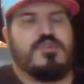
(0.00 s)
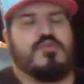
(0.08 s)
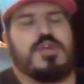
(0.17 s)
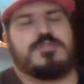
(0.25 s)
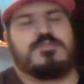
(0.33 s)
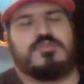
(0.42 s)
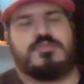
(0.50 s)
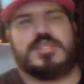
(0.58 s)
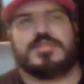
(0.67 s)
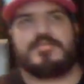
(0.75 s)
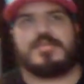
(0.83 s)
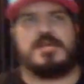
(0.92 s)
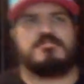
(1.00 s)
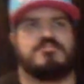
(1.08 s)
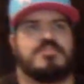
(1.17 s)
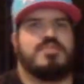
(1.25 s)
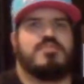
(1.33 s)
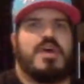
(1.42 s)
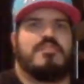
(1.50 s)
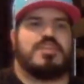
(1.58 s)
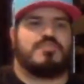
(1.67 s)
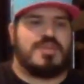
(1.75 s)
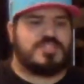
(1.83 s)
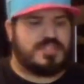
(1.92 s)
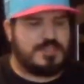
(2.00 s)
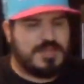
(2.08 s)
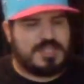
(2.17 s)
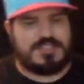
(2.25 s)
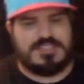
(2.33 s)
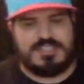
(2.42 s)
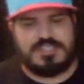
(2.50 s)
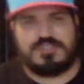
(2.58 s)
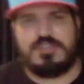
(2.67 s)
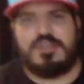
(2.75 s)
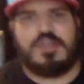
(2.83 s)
Recipe will be there. Okay. Have any questions about this dish?